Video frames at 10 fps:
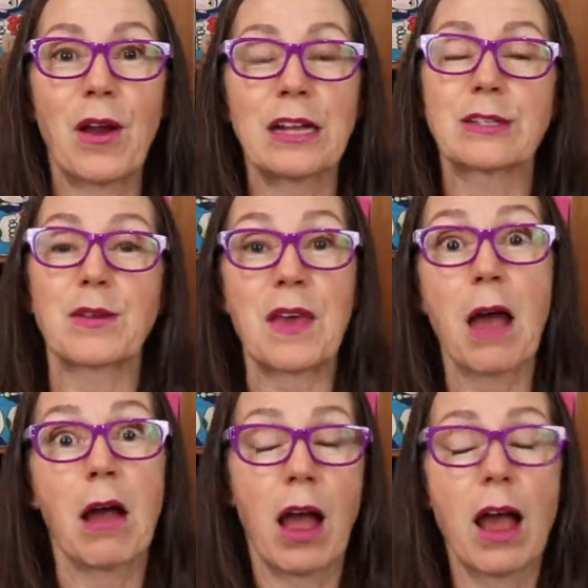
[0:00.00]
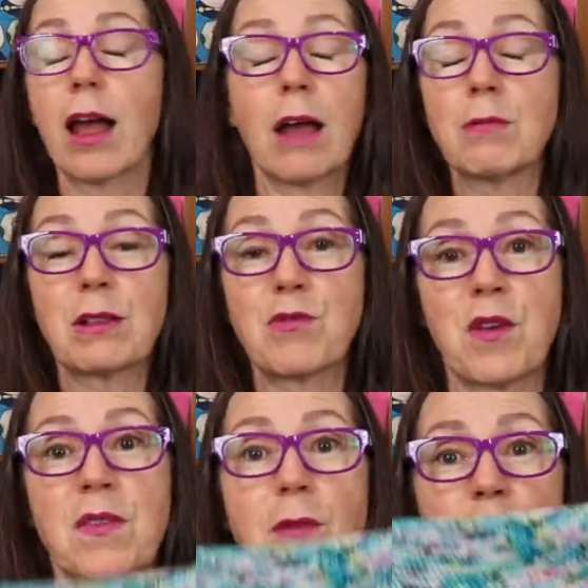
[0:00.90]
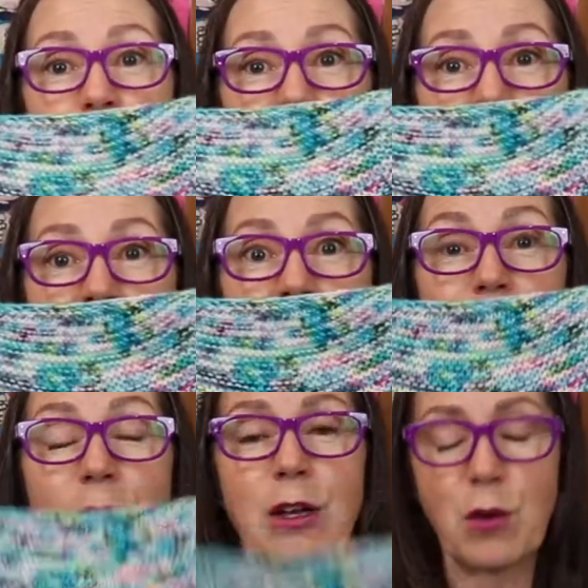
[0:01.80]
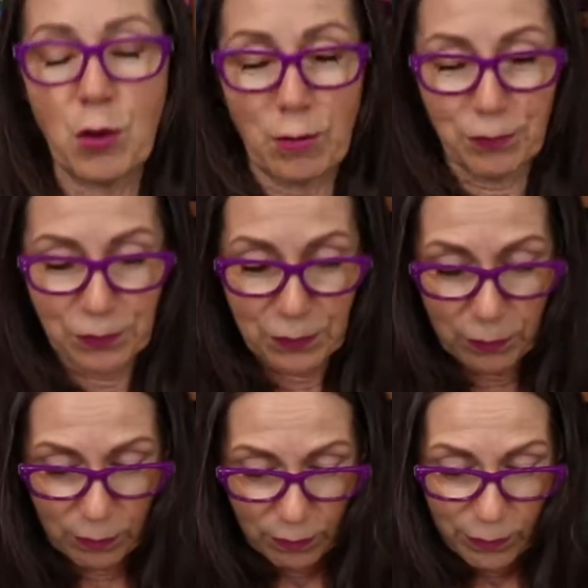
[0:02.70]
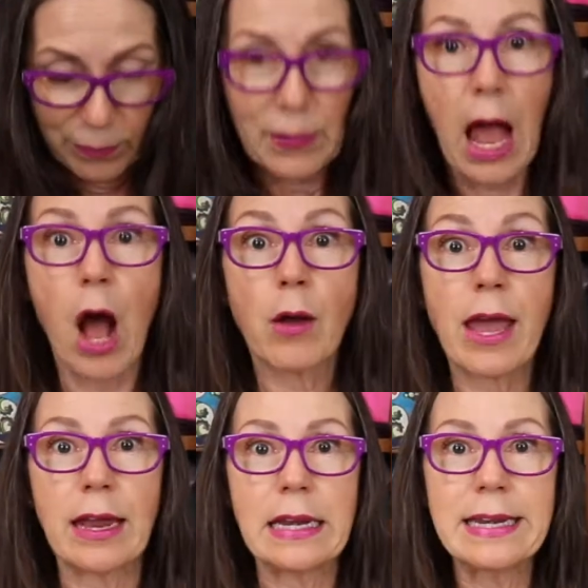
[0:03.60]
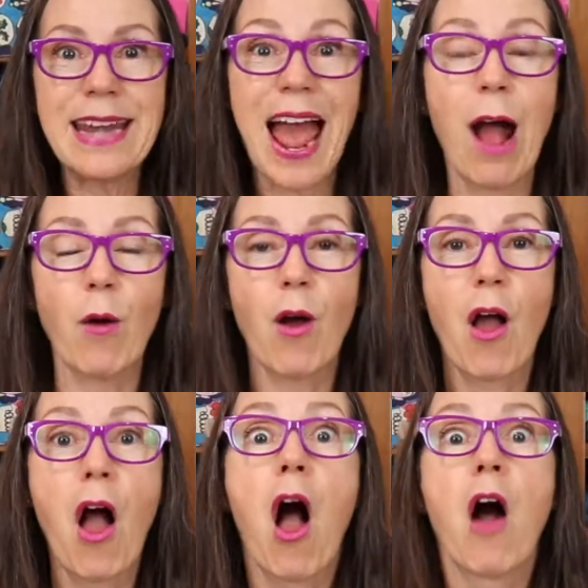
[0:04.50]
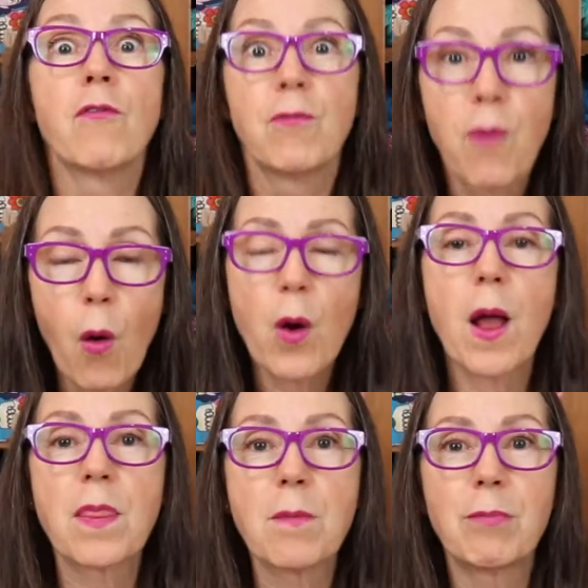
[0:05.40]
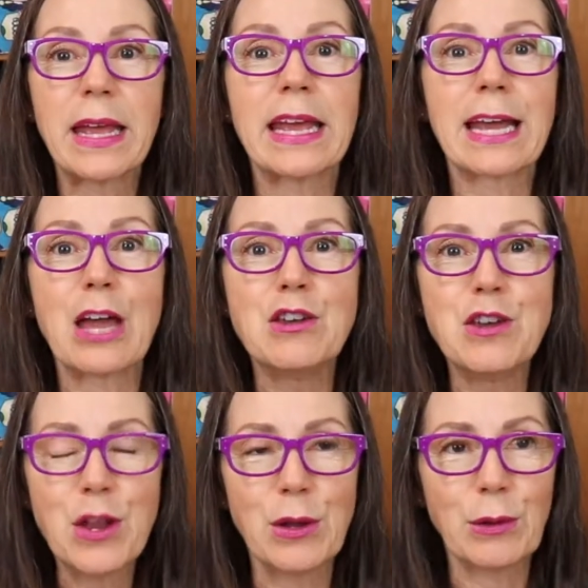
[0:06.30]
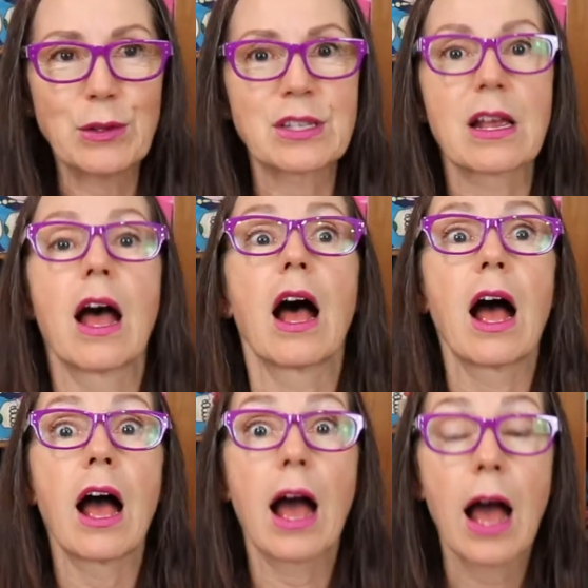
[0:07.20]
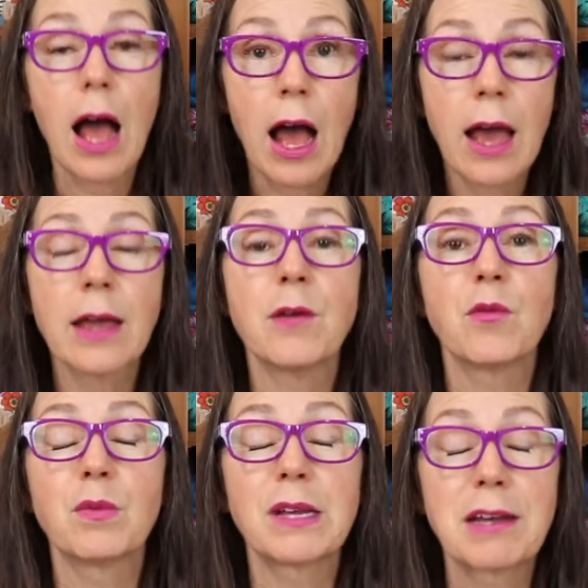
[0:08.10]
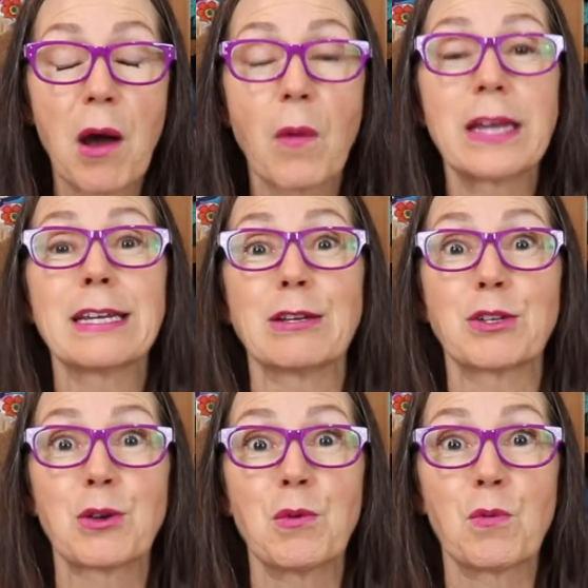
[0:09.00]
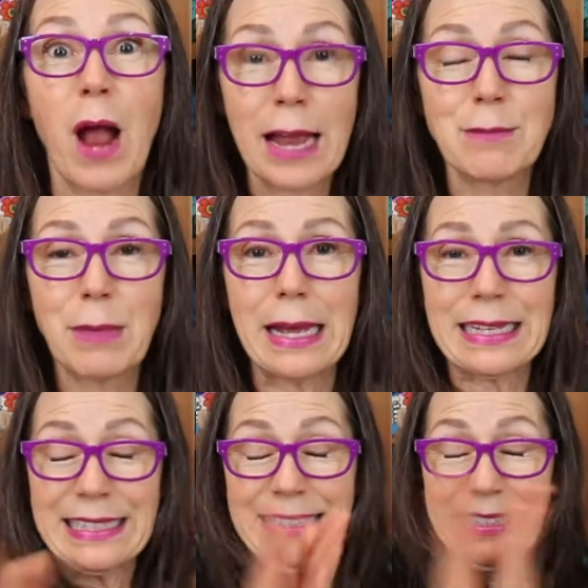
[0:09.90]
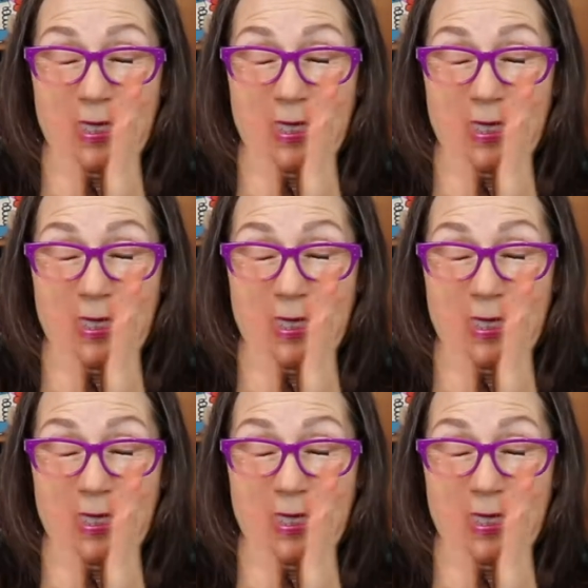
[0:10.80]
And so that I really thought that was very clever and cool. Okay, now for the big news. I will be going to Rhinebeck.